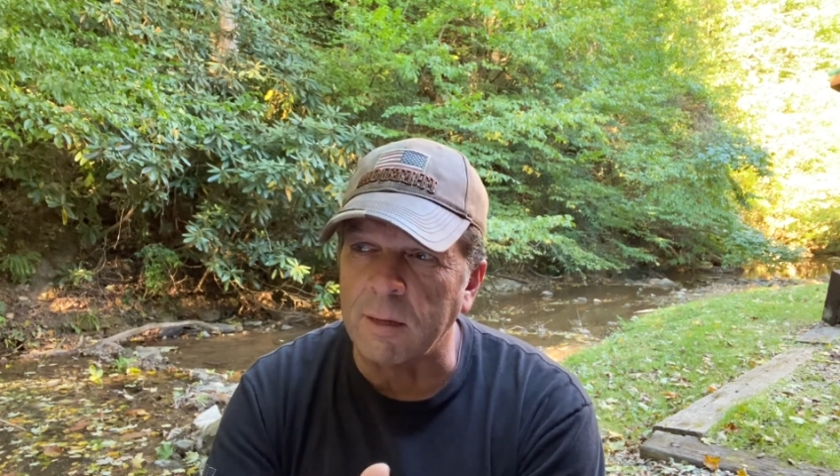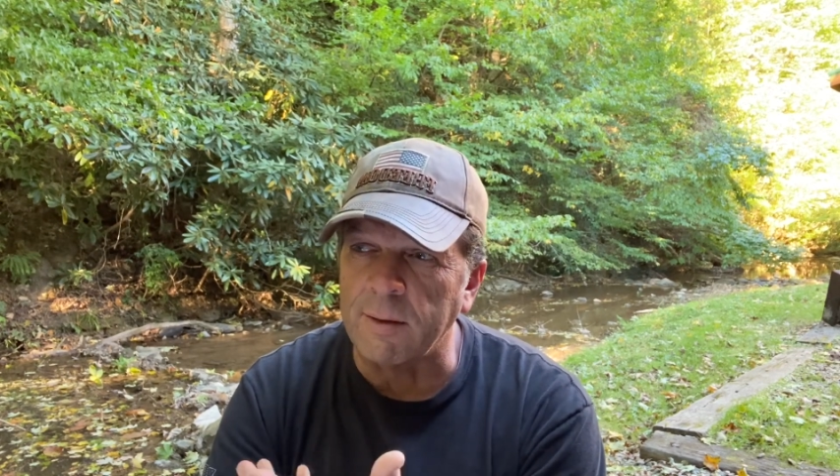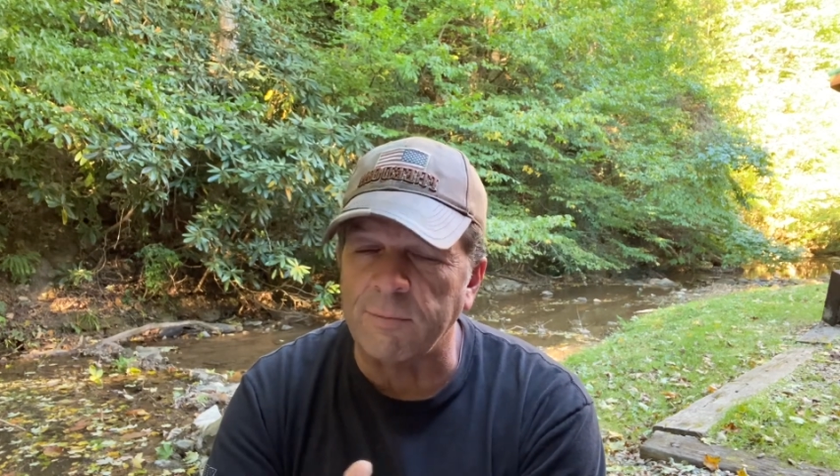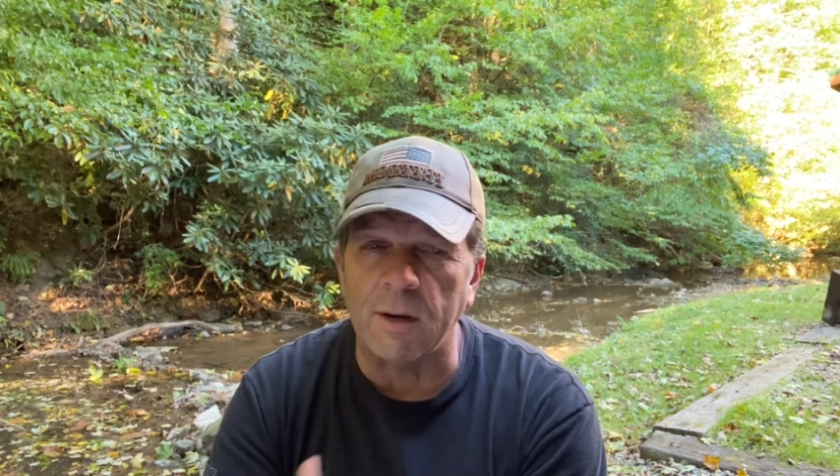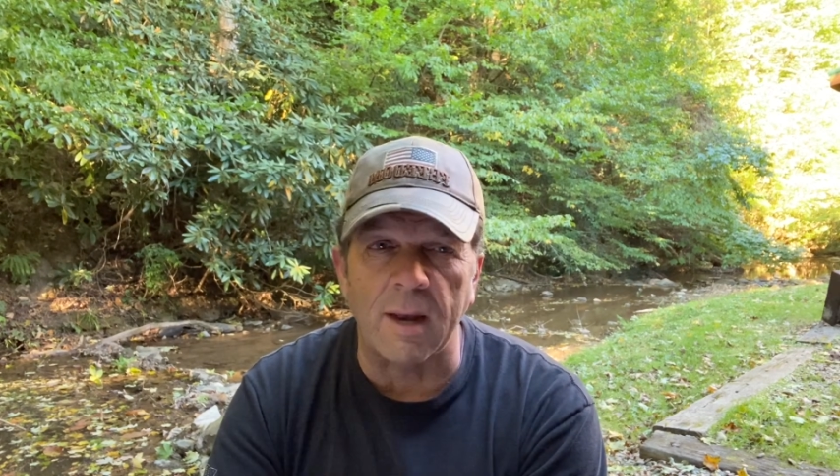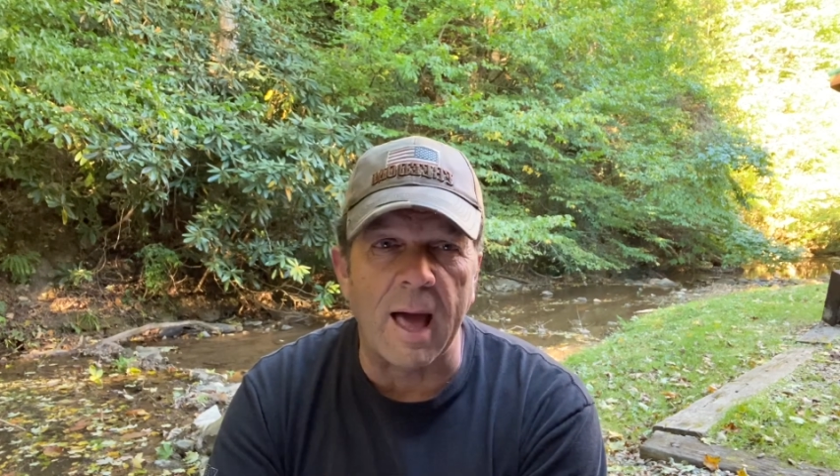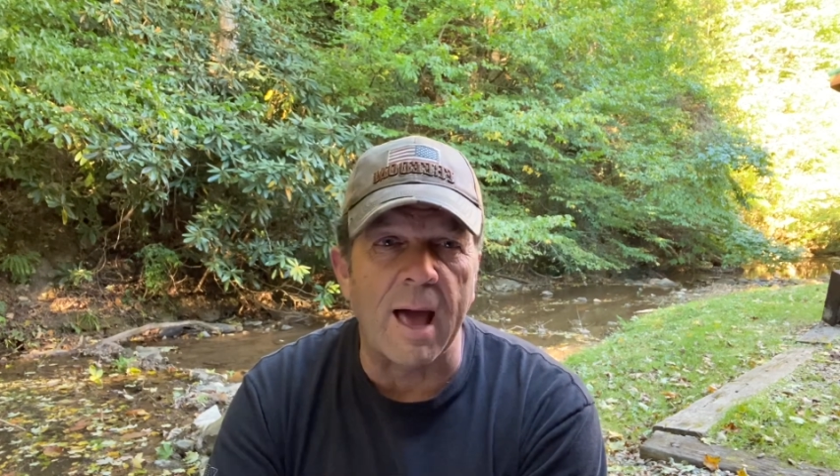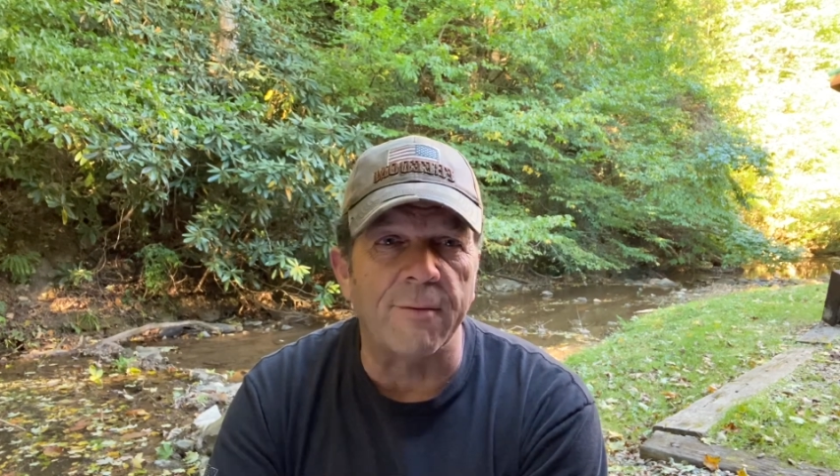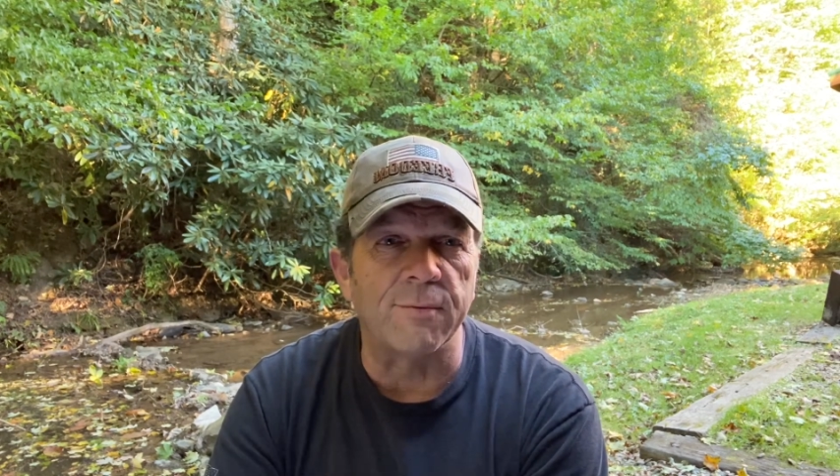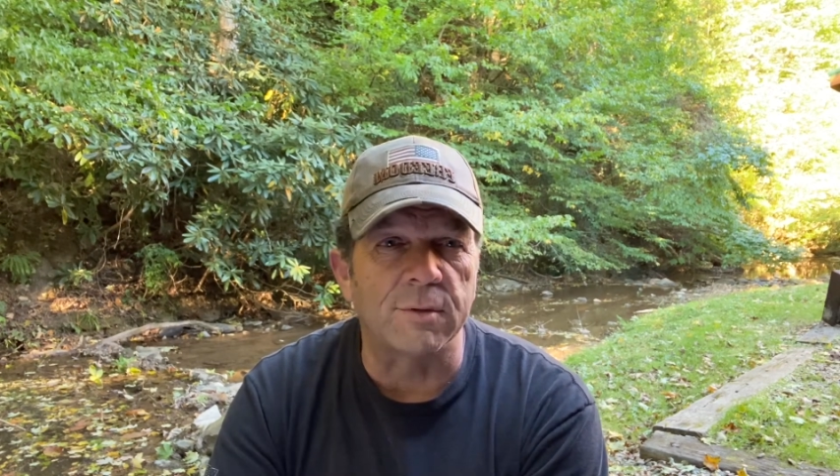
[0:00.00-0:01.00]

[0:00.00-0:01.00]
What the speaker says: live their life,